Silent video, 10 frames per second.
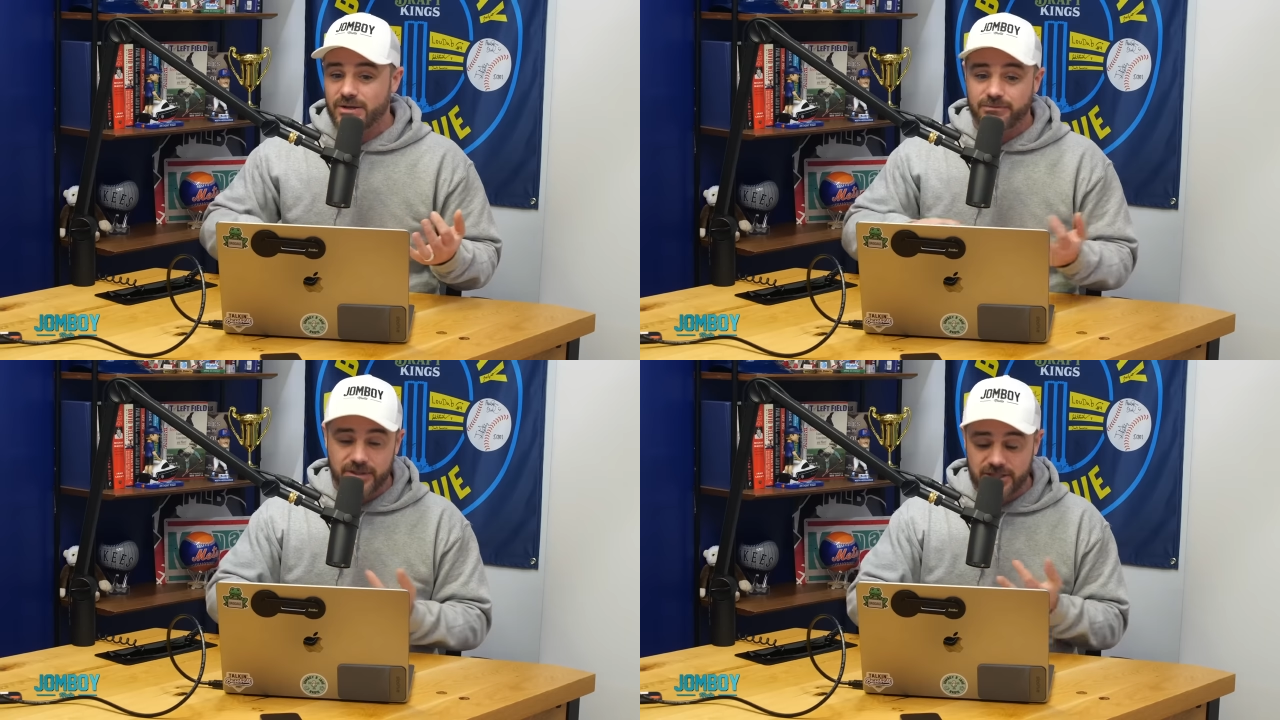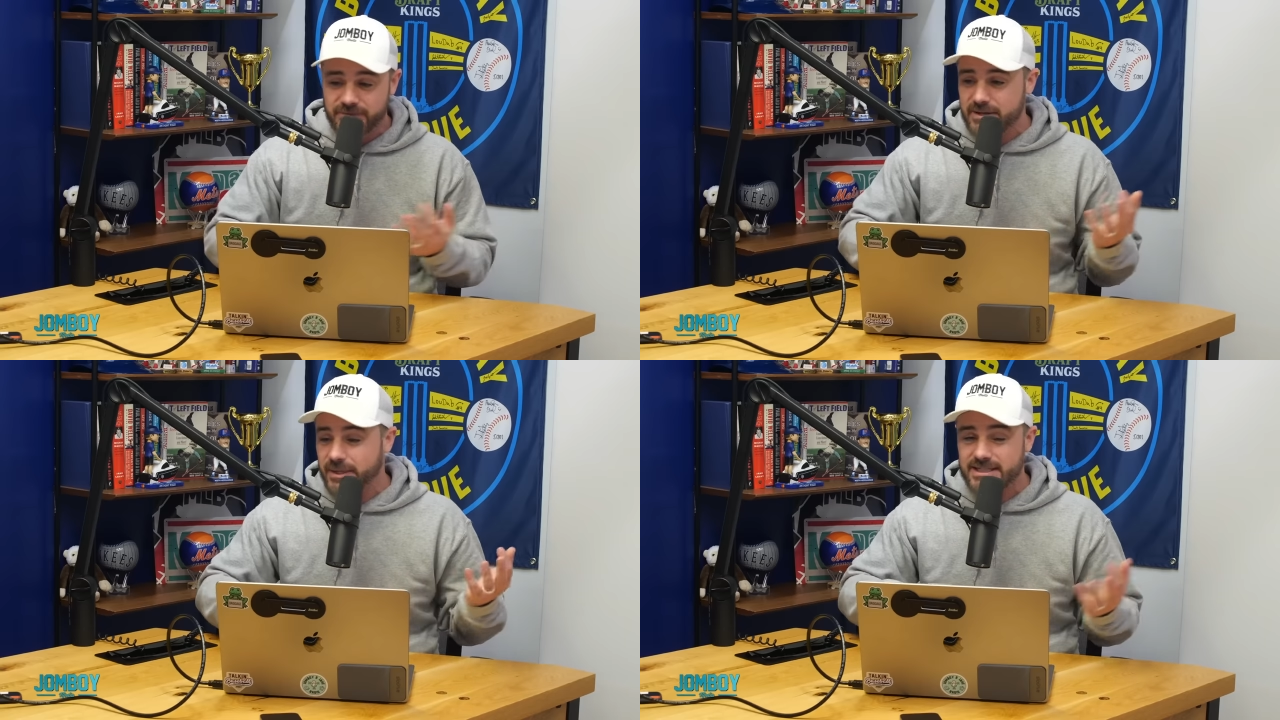We got Phillies
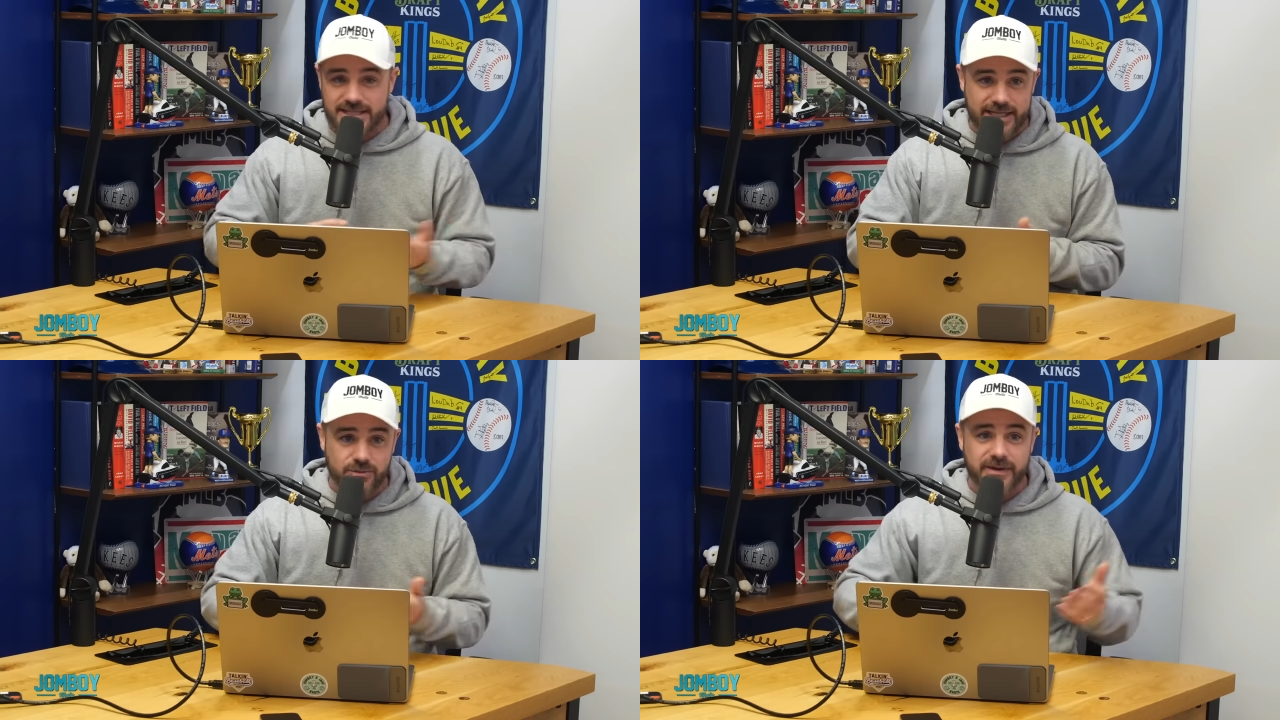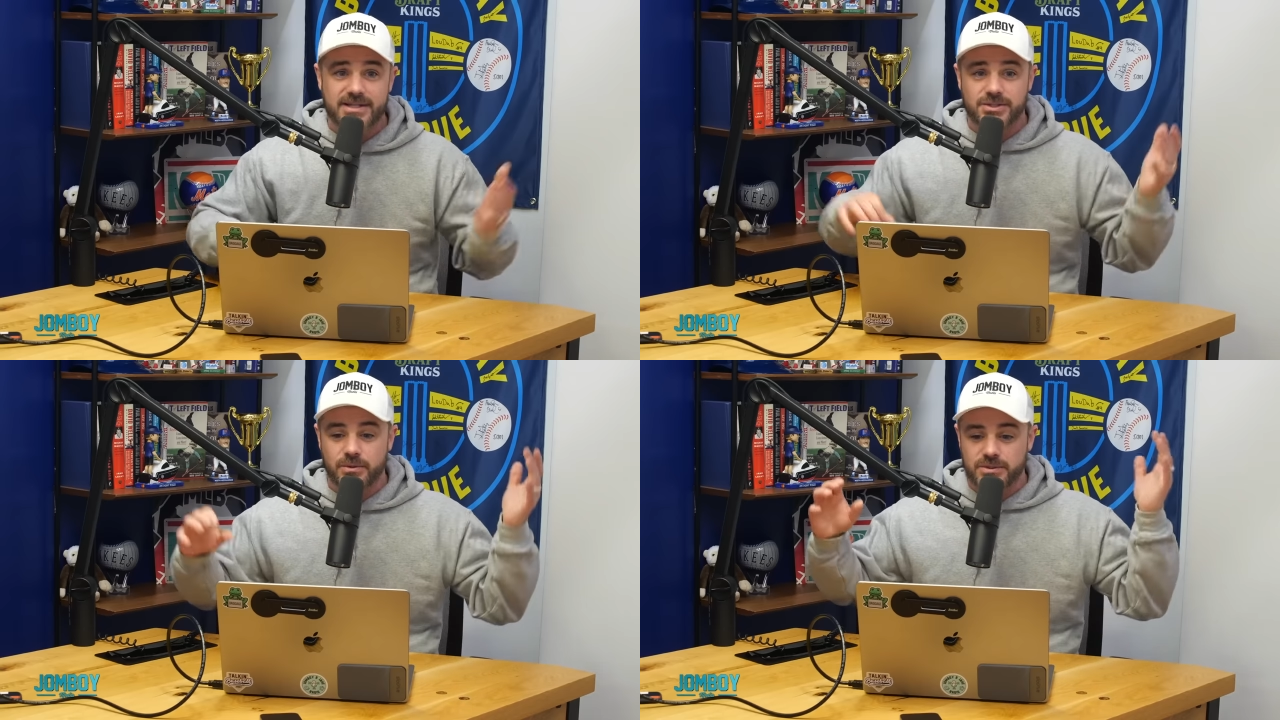fan, we got San Diego
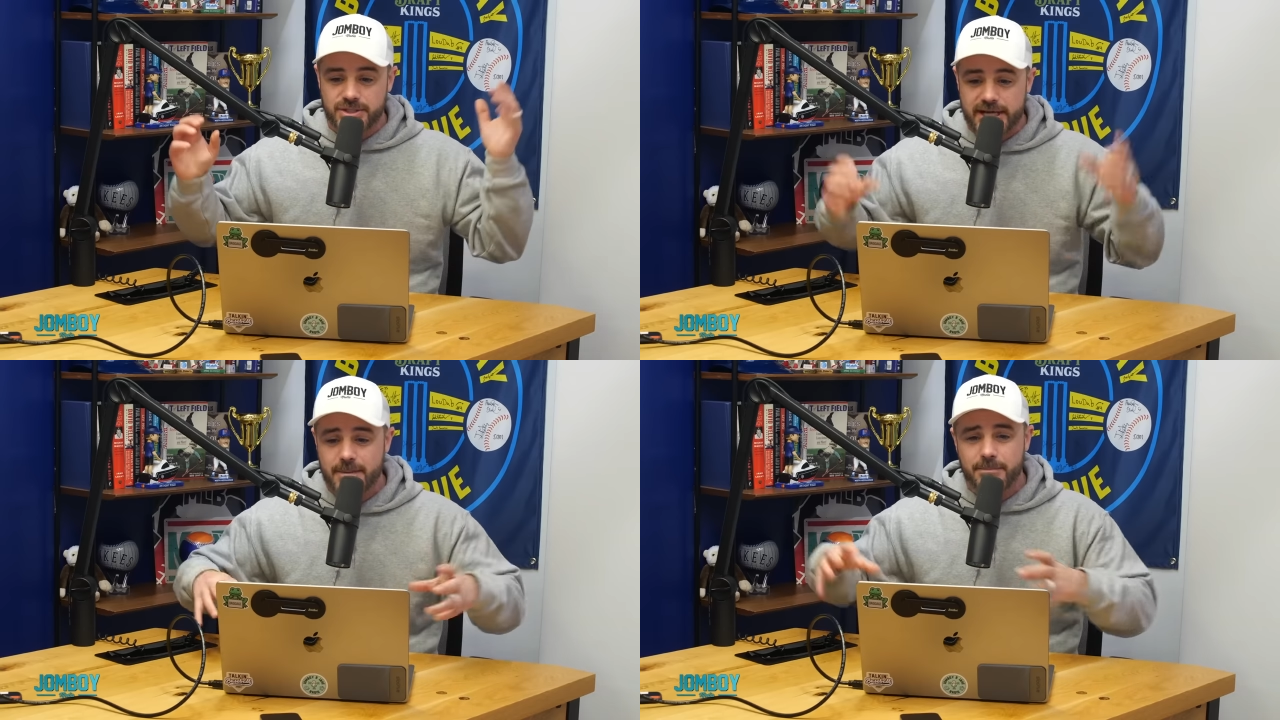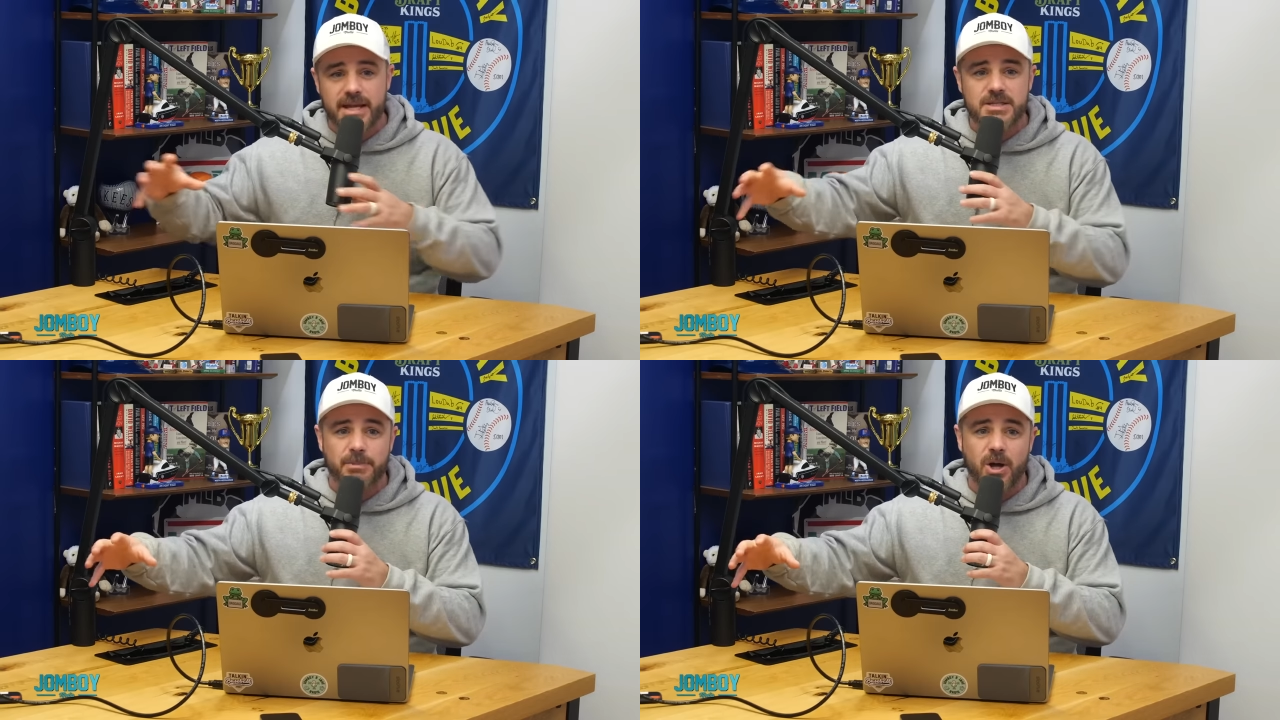fans. So JM
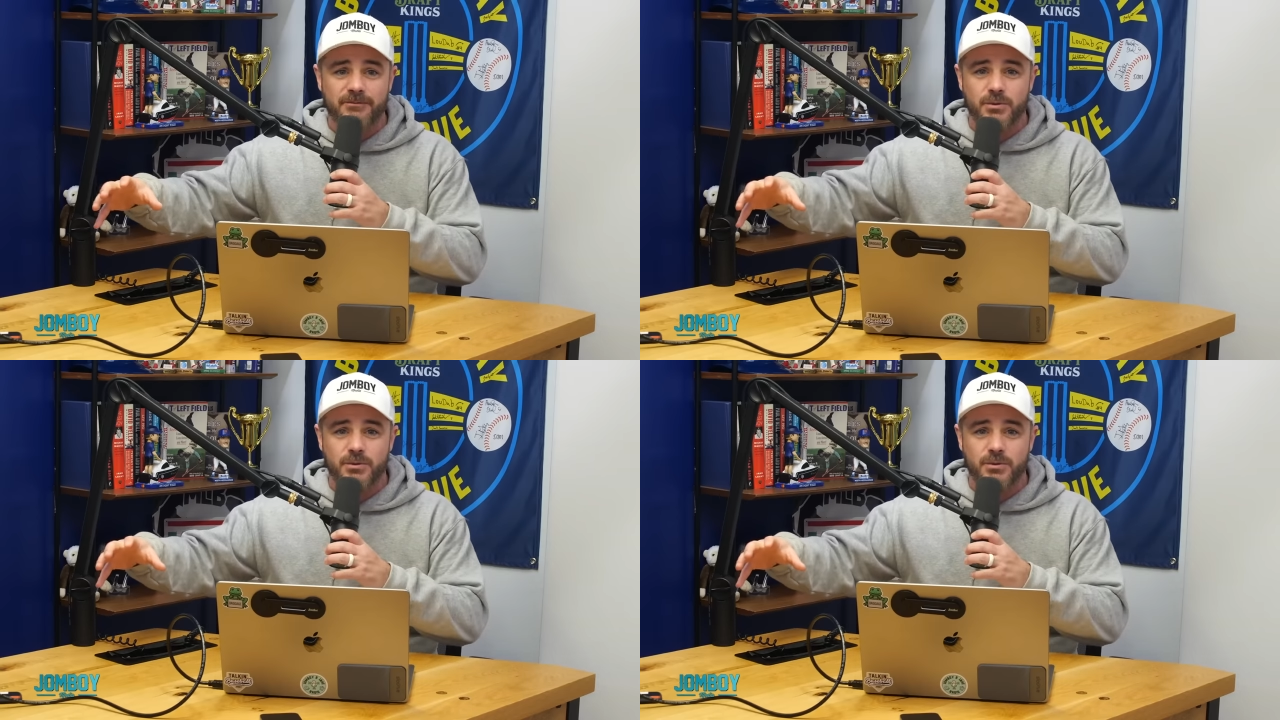Baseball,